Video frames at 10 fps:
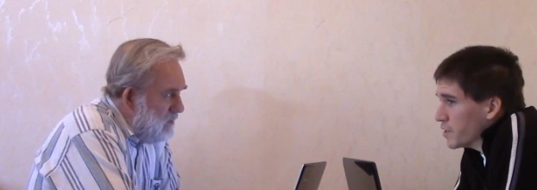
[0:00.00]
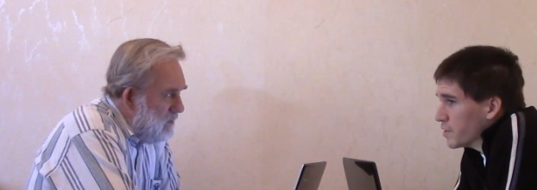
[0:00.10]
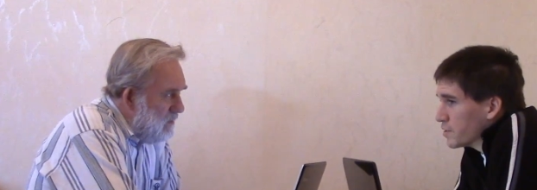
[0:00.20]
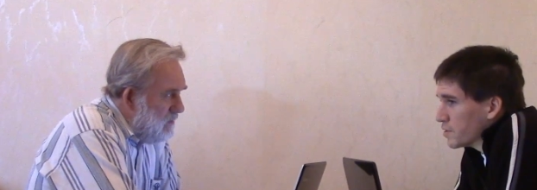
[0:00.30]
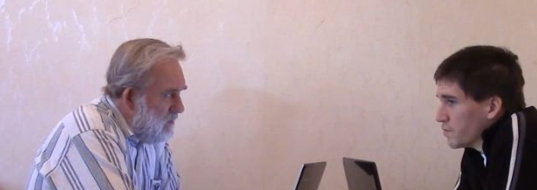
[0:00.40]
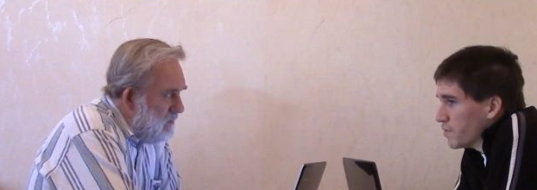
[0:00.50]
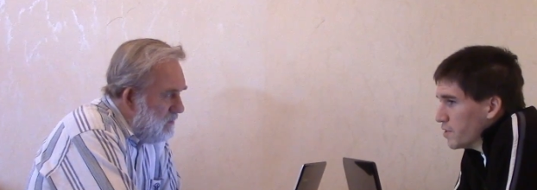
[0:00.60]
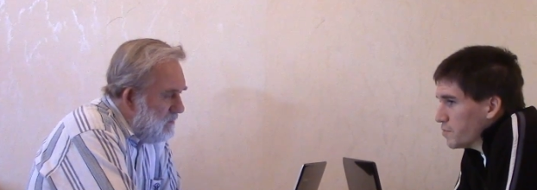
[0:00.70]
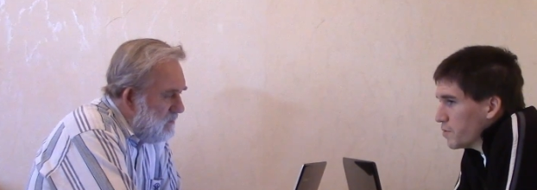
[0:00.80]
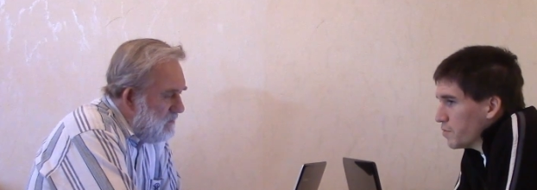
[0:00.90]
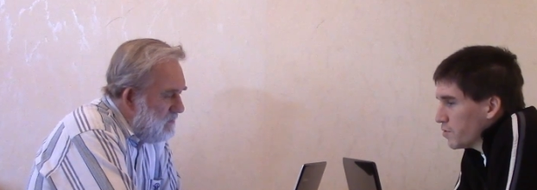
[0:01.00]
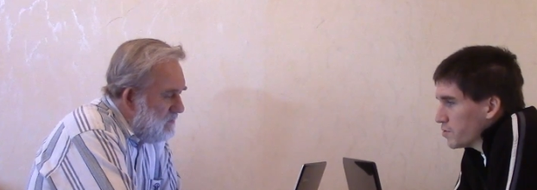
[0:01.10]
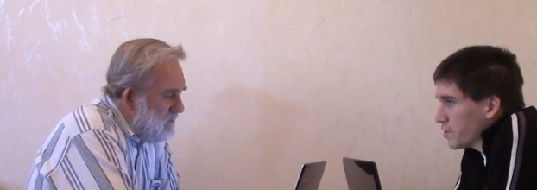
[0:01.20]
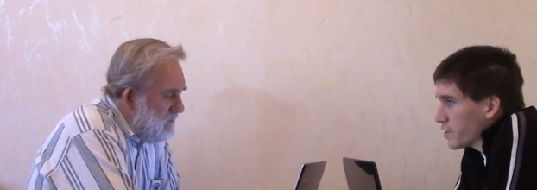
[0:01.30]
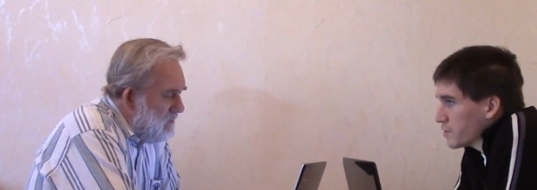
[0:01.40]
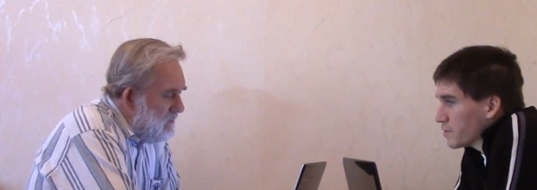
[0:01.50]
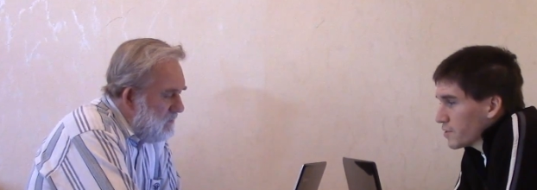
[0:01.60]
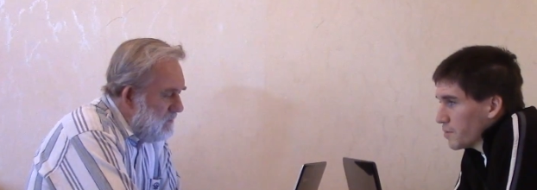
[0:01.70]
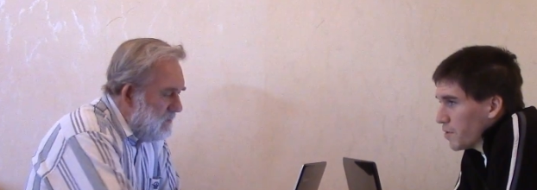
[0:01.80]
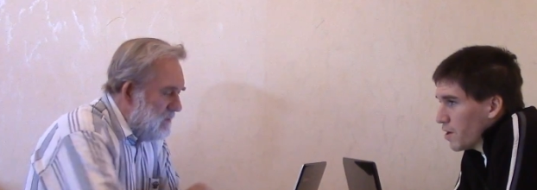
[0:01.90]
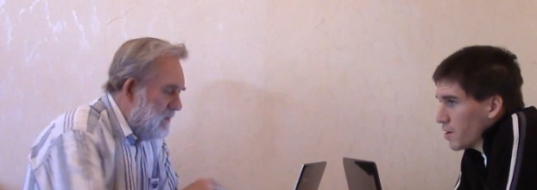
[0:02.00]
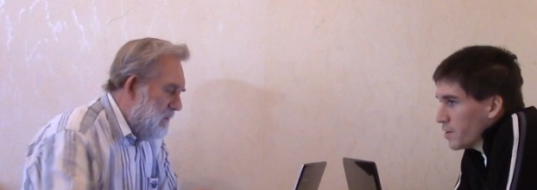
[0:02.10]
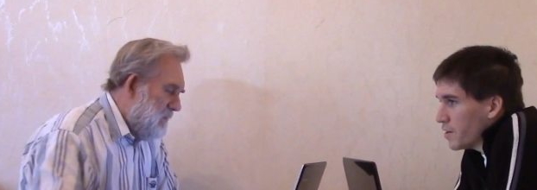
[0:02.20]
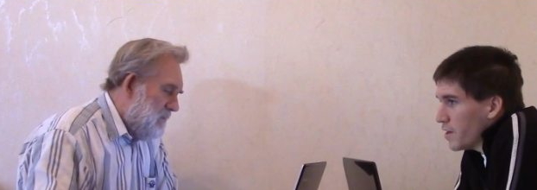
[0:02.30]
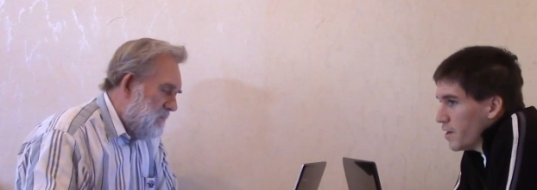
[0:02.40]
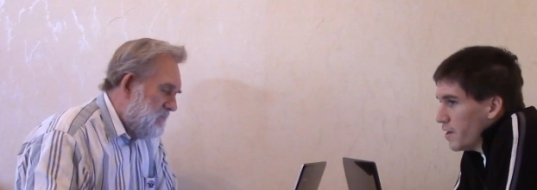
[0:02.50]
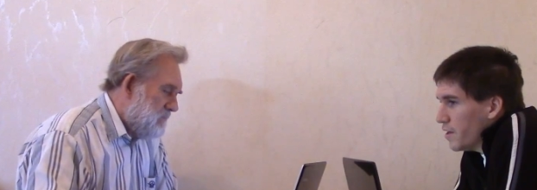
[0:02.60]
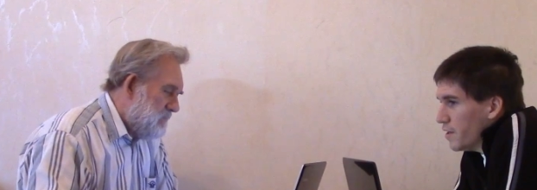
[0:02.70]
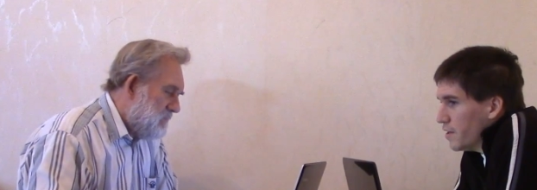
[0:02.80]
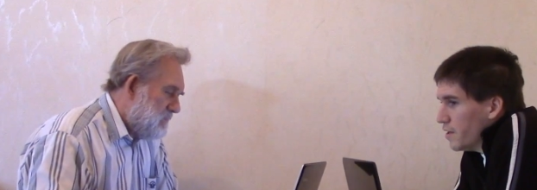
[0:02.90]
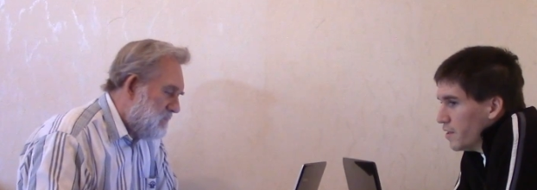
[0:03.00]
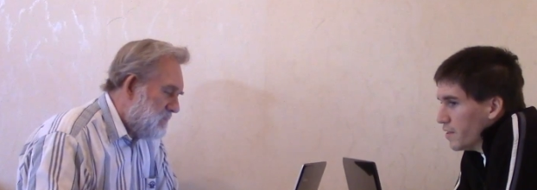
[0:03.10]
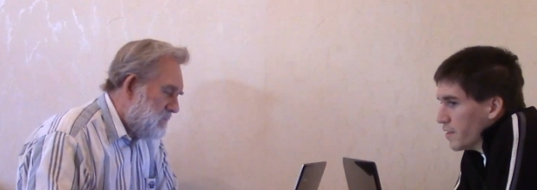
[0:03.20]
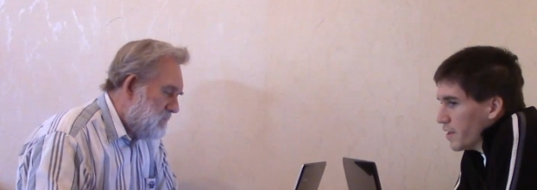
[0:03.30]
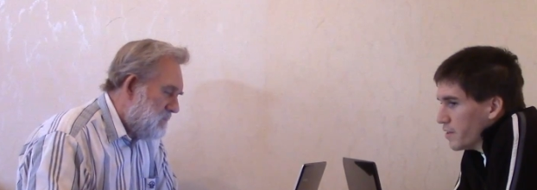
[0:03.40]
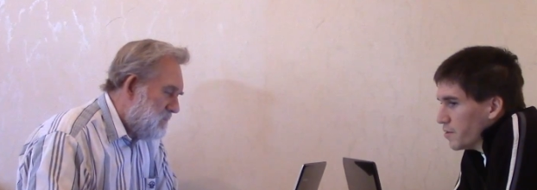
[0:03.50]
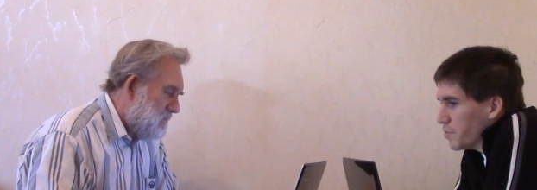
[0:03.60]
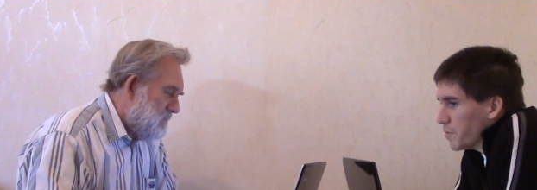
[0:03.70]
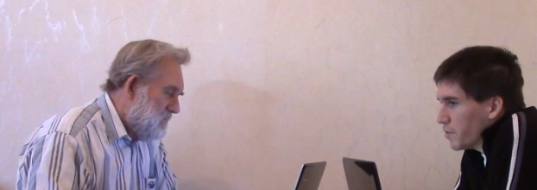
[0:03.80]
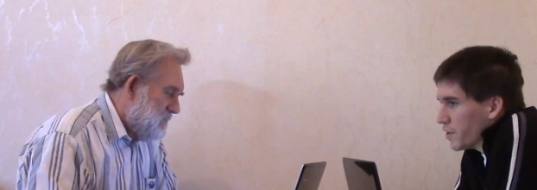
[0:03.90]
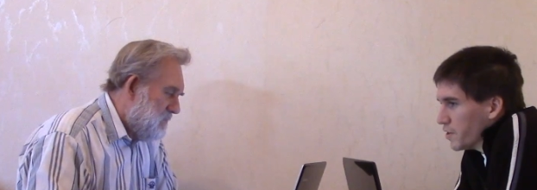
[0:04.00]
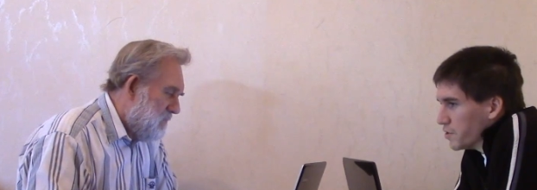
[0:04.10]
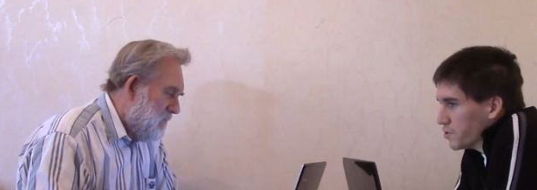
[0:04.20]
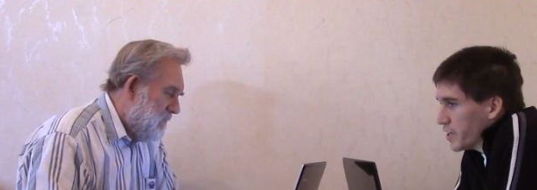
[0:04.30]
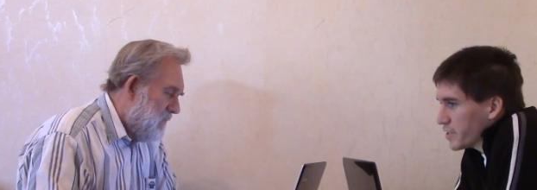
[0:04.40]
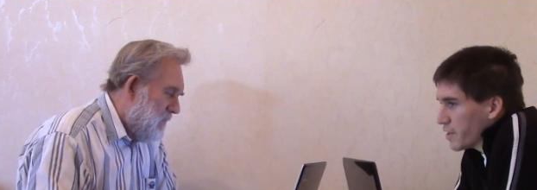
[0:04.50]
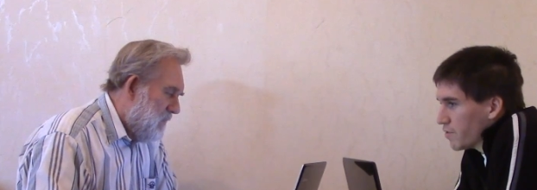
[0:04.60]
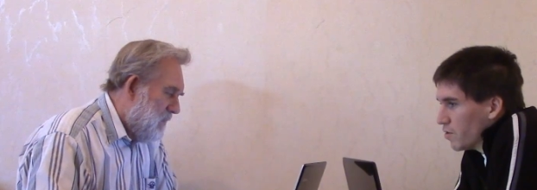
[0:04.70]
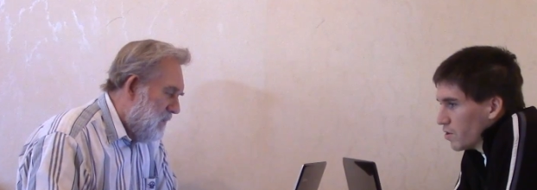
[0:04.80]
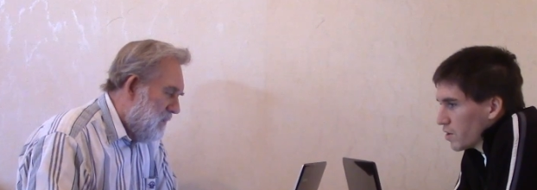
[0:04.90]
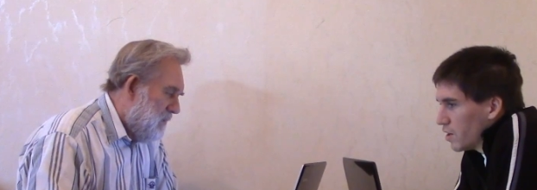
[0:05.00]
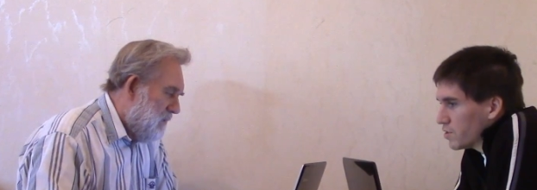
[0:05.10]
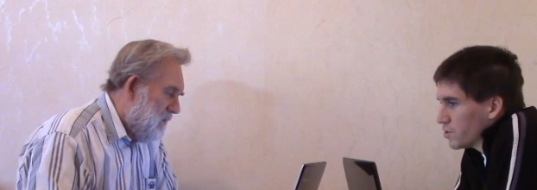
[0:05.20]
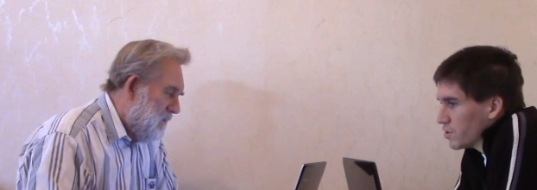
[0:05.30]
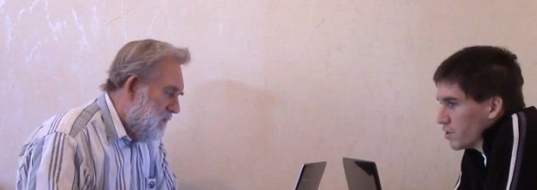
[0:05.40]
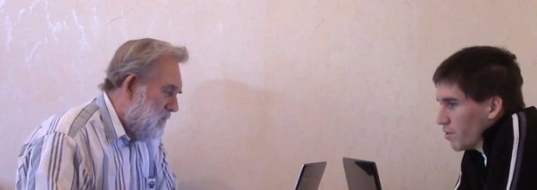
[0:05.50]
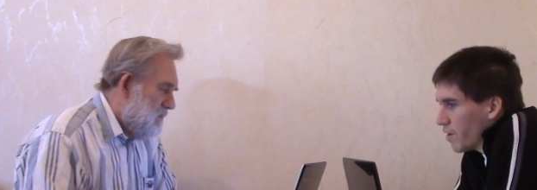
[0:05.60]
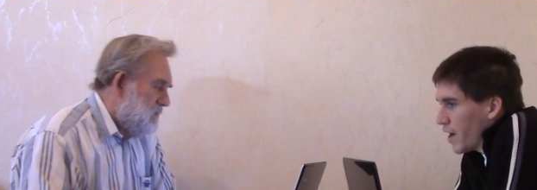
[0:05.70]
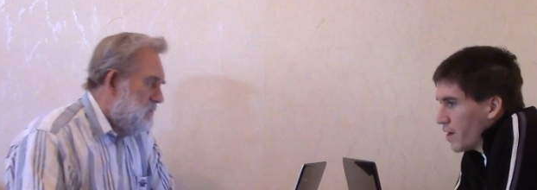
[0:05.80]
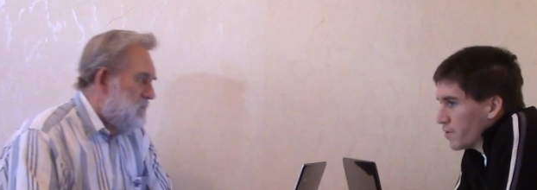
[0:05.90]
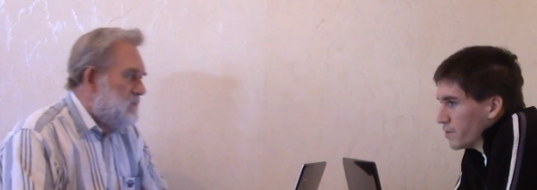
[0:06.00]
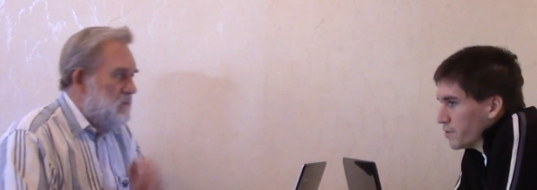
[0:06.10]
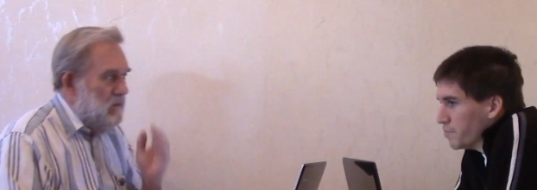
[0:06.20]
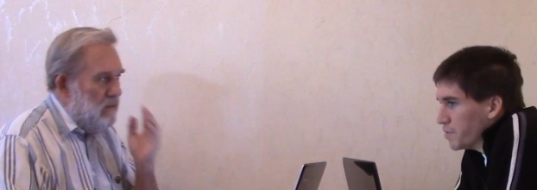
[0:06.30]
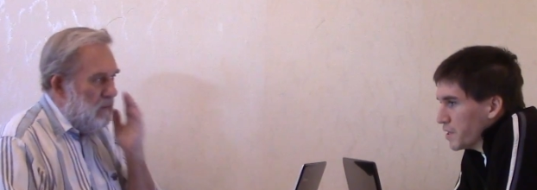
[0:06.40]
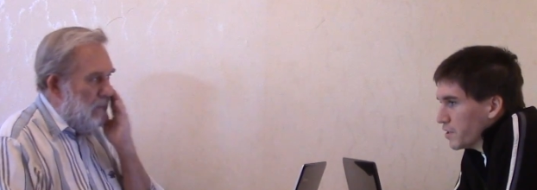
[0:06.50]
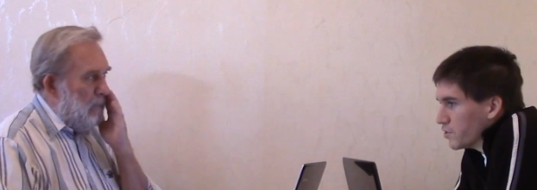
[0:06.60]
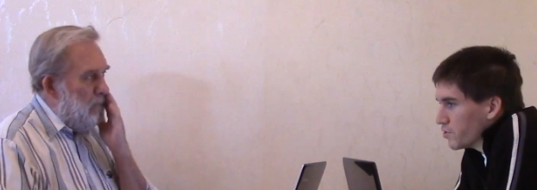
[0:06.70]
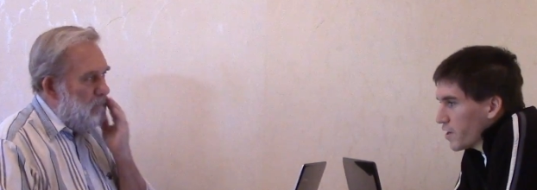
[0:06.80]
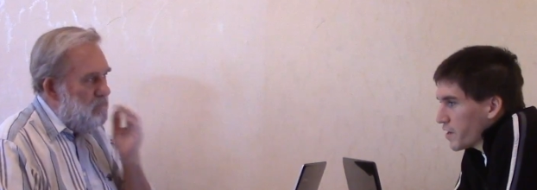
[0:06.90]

Speaker 1: it, because if these people are dressed and some aren't, then the people that are dressed have a whole culture around being